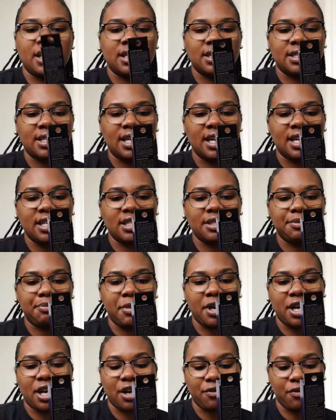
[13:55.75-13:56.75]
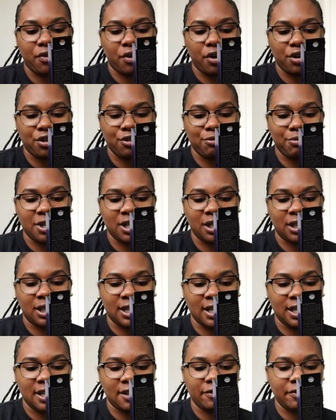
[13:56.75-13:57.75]
It says Mega Volume and
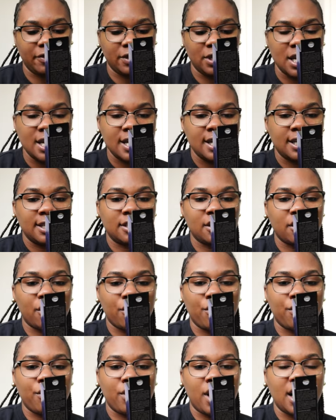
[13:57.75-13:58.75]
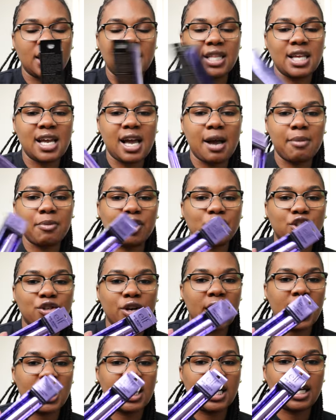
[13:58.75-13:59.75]
Lift. So I think I'm going to
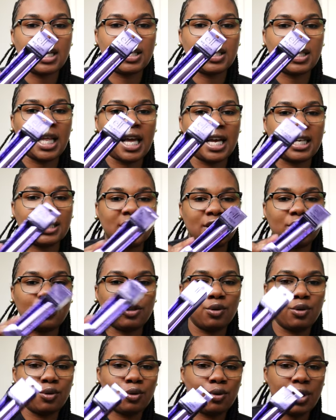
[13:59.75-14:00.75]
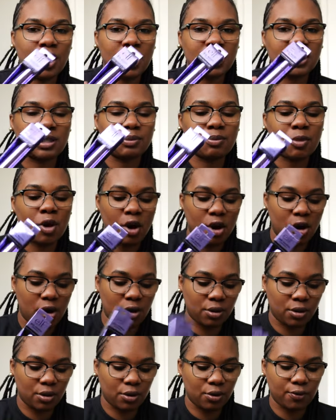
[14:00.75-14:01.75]
try like to do a
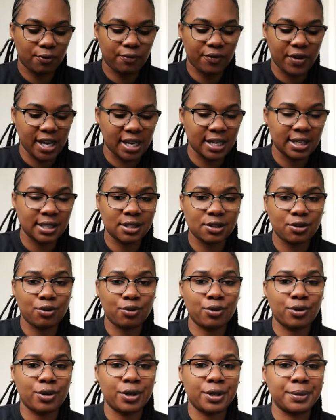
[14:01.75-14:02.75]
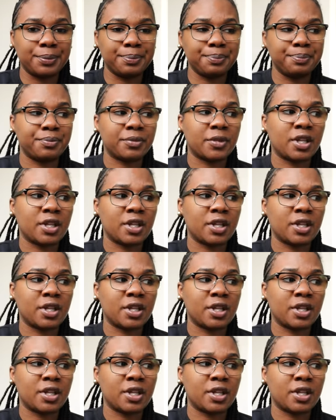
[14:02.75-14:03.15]
small little face on